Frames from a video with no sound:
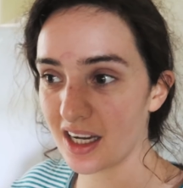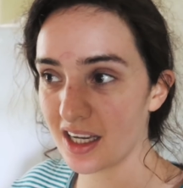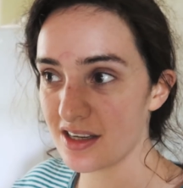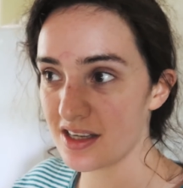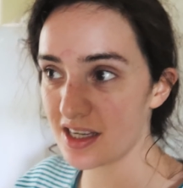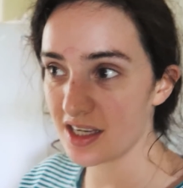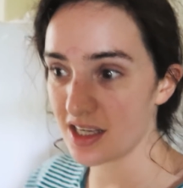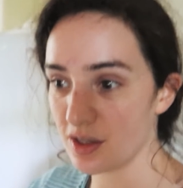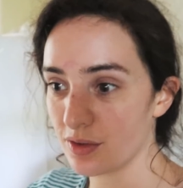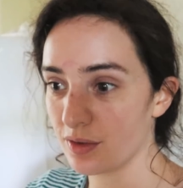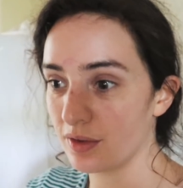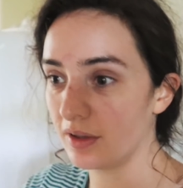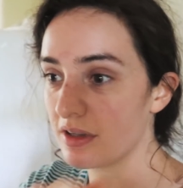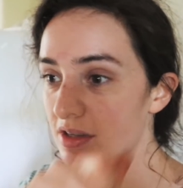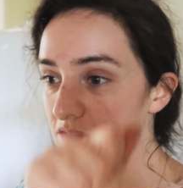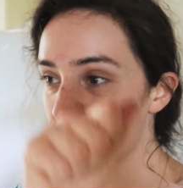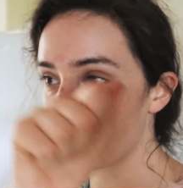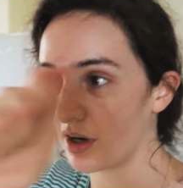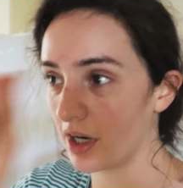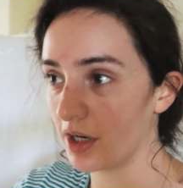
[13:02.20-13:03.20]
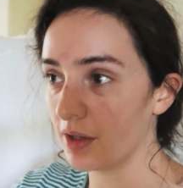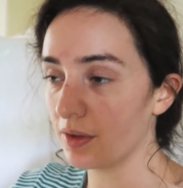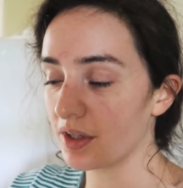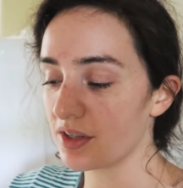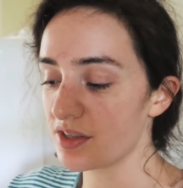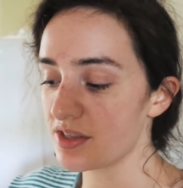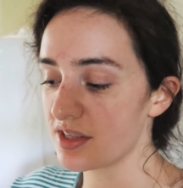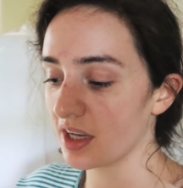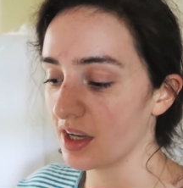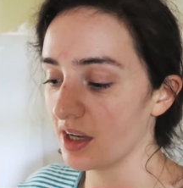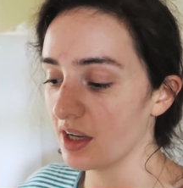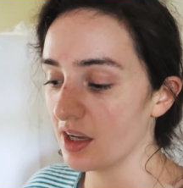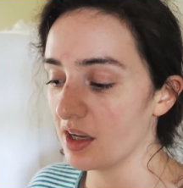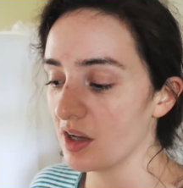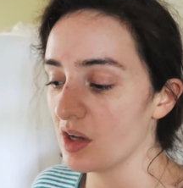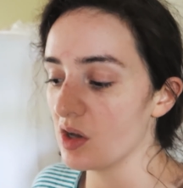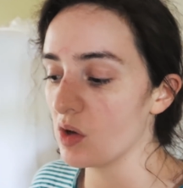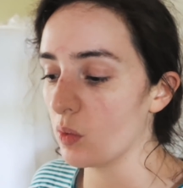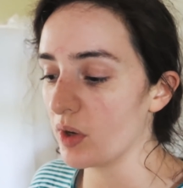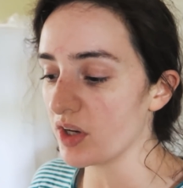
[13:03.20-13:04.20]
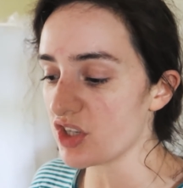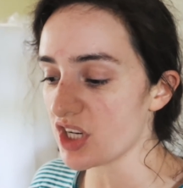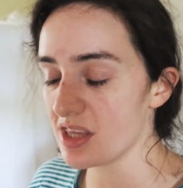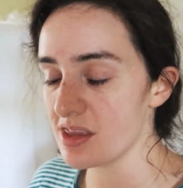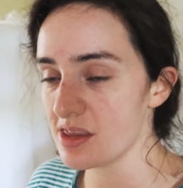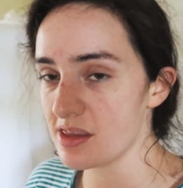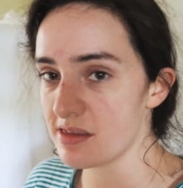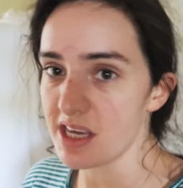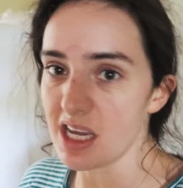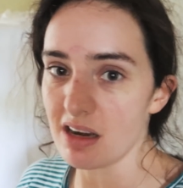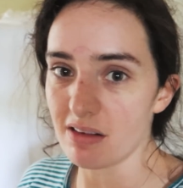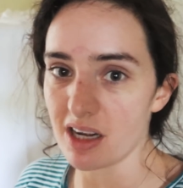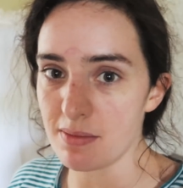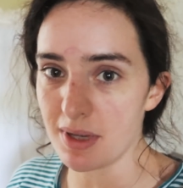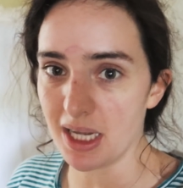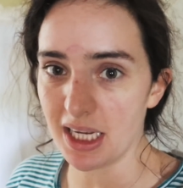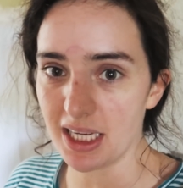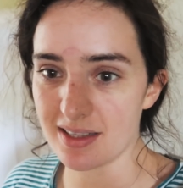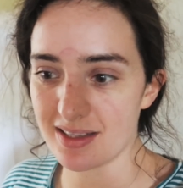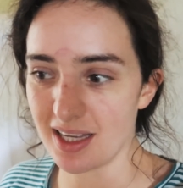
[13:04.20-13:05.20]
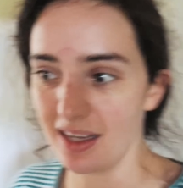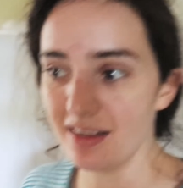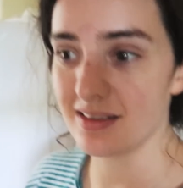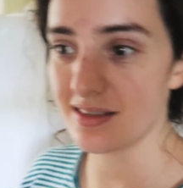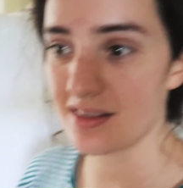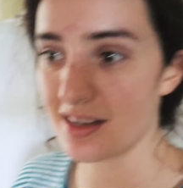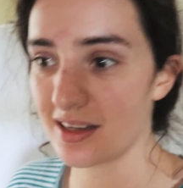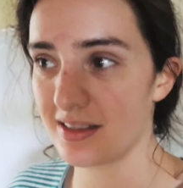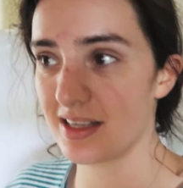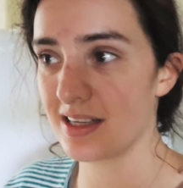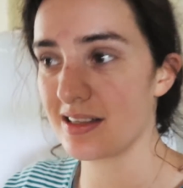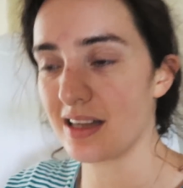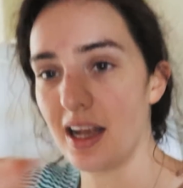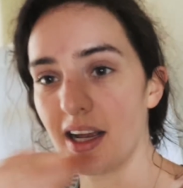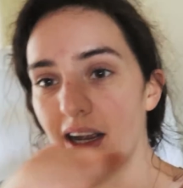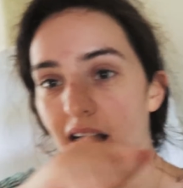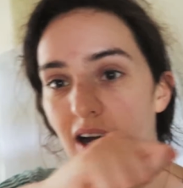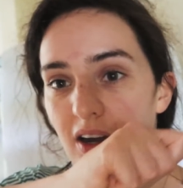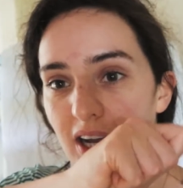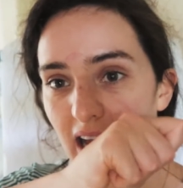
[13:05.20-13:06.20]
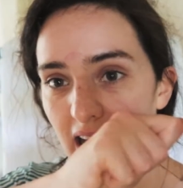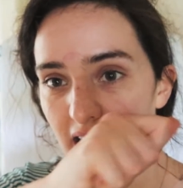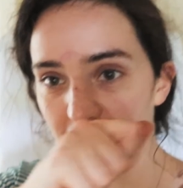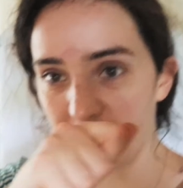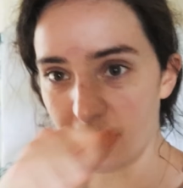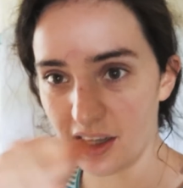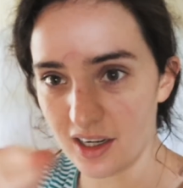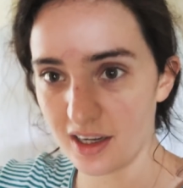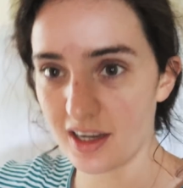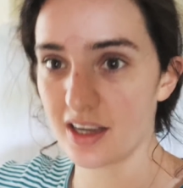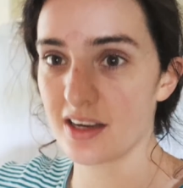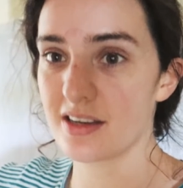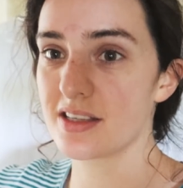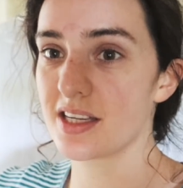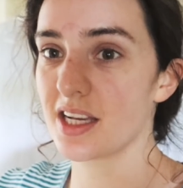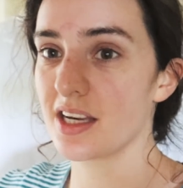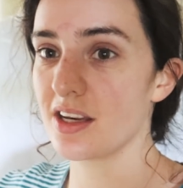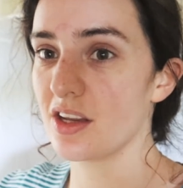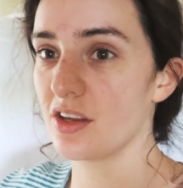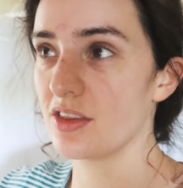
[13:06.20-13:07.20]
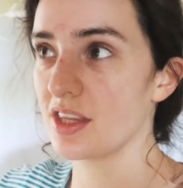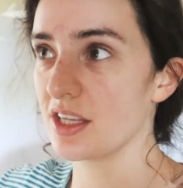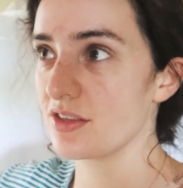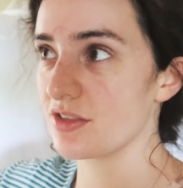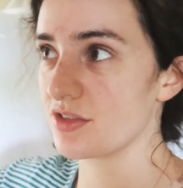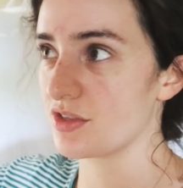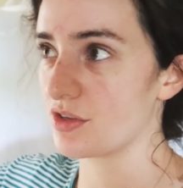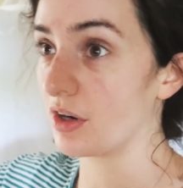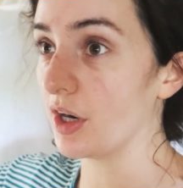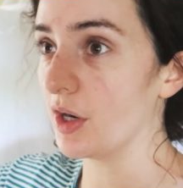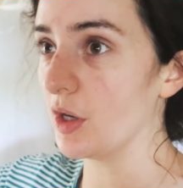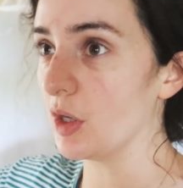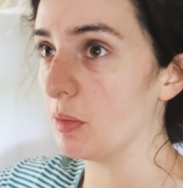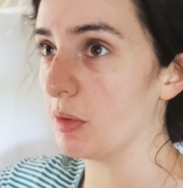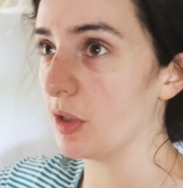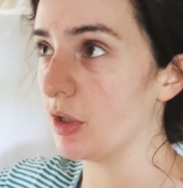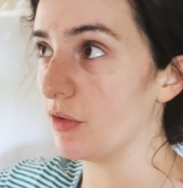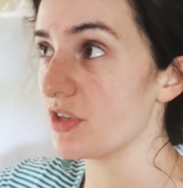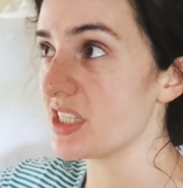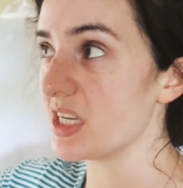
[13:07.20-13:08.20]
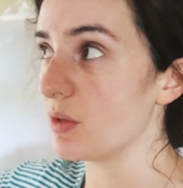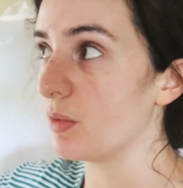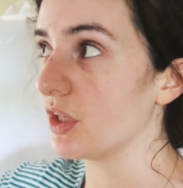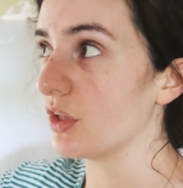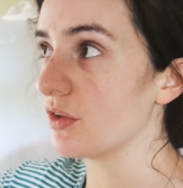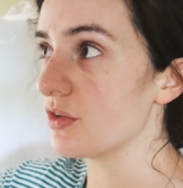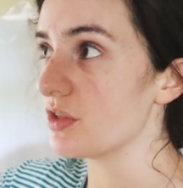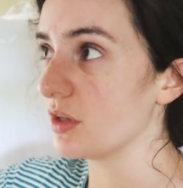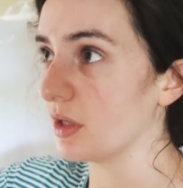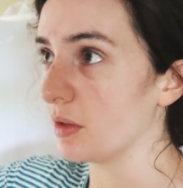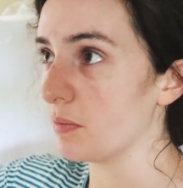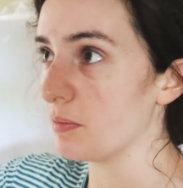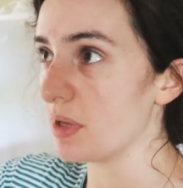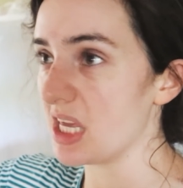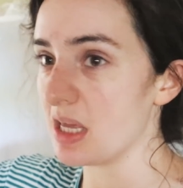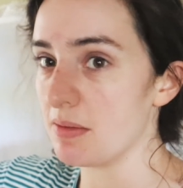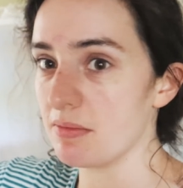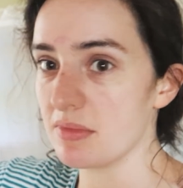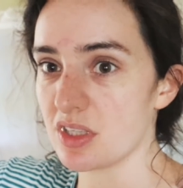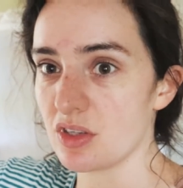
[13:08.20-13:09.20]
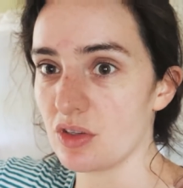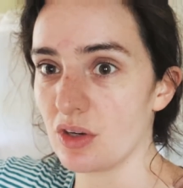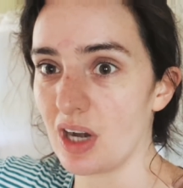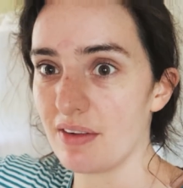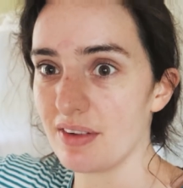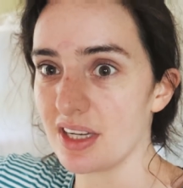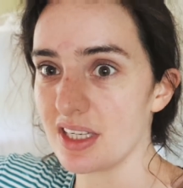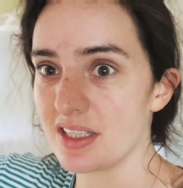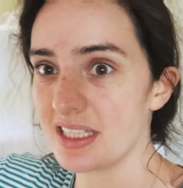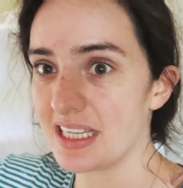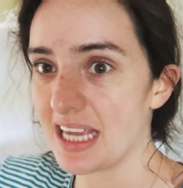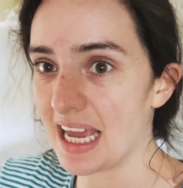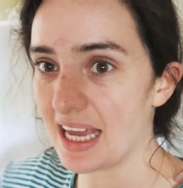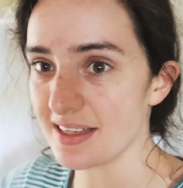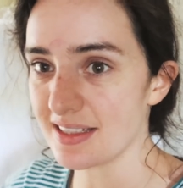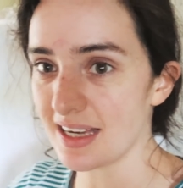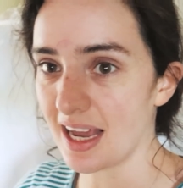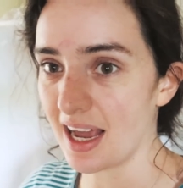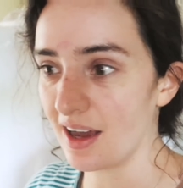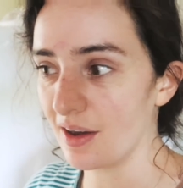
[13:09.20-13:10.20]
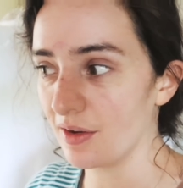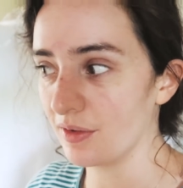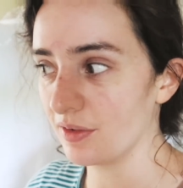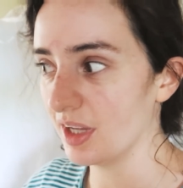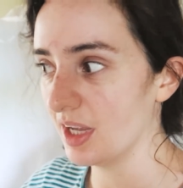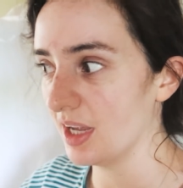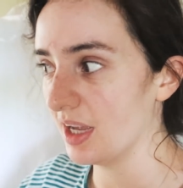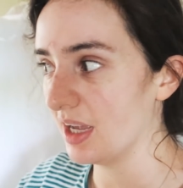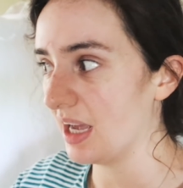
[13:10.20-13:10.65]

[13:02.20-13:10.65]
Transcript: continual strokes, which in theory makes sense because it's like, okay, I'm going to continue this stroke, but obviously when you're doing beams and you're having to get down